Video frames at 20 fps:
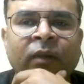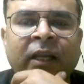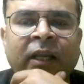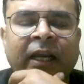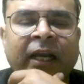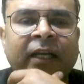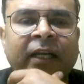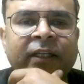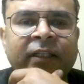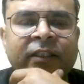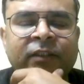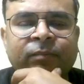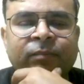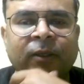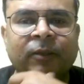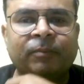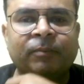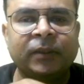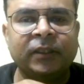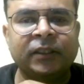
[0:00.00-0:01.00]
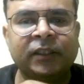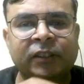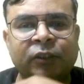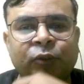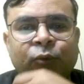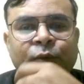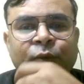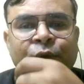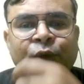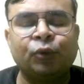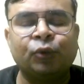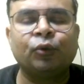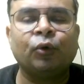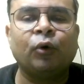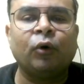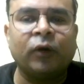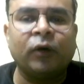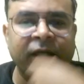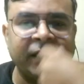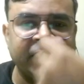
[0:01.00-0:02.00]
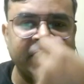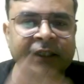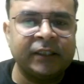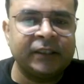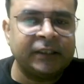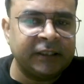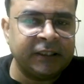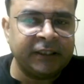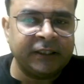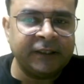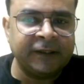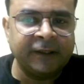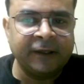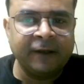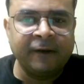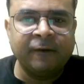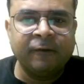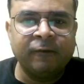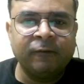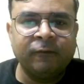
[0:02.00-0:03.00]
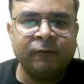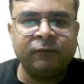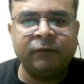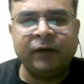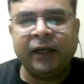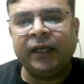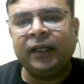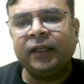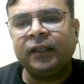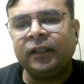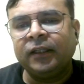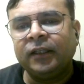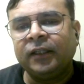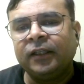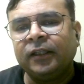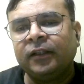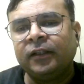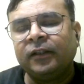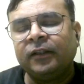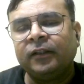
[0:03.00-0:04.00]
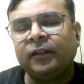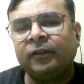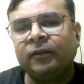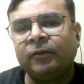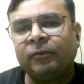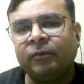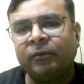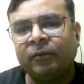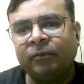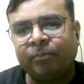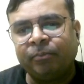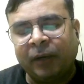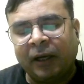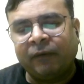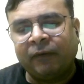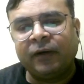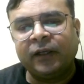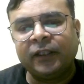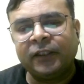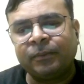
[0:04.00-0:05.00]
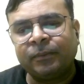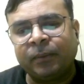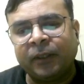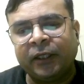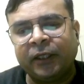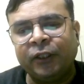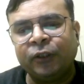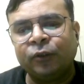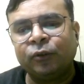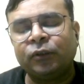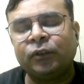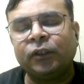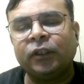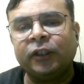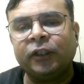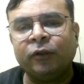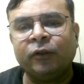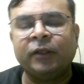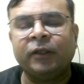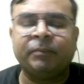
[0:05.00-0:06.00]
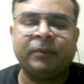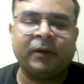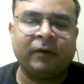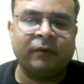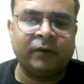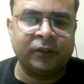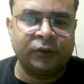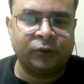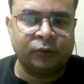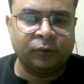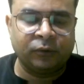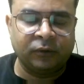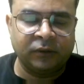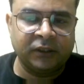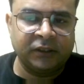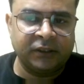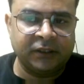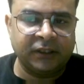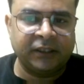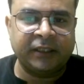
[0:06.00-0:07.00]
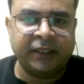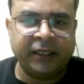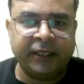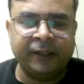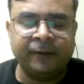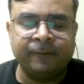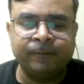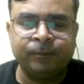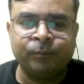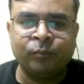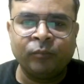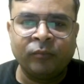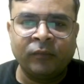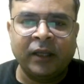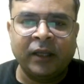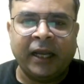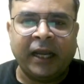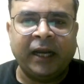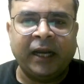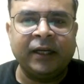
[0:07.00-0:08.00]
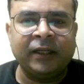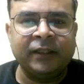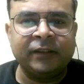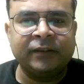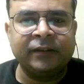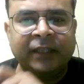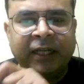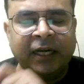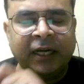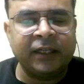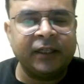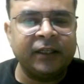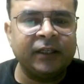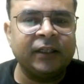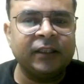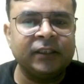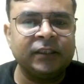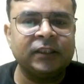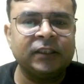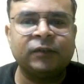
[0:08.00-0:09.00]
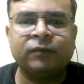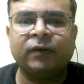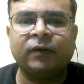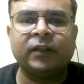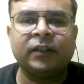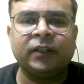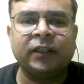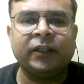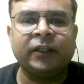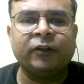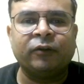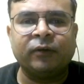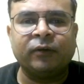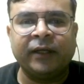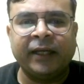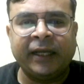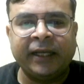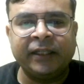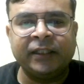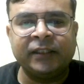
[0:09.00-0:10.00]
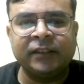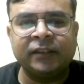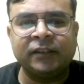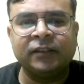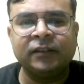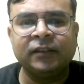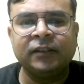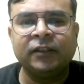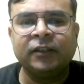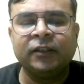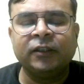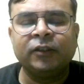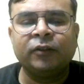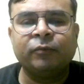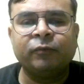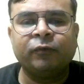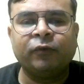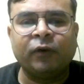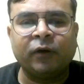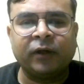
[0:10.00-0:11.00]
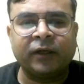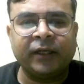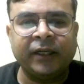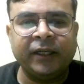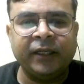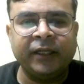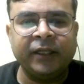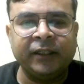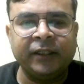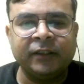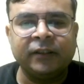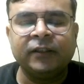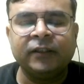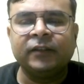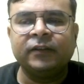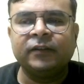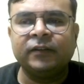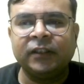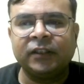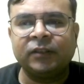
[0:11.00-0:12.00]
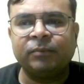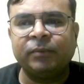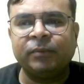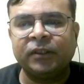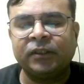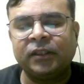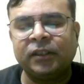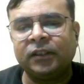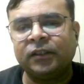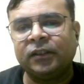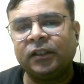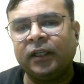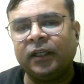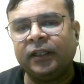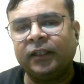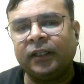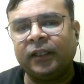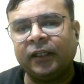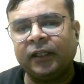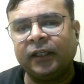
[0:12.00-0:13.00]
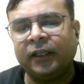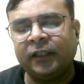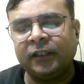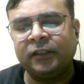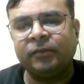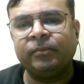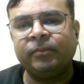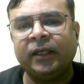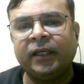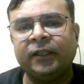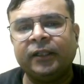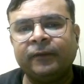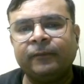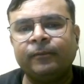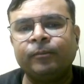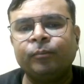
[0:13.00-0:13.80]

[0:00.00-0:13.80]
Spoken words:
and its purpose is to store energy when power is produced during power stroke. Is that right? And that energy is further utilized for running this piston cylinder arrangement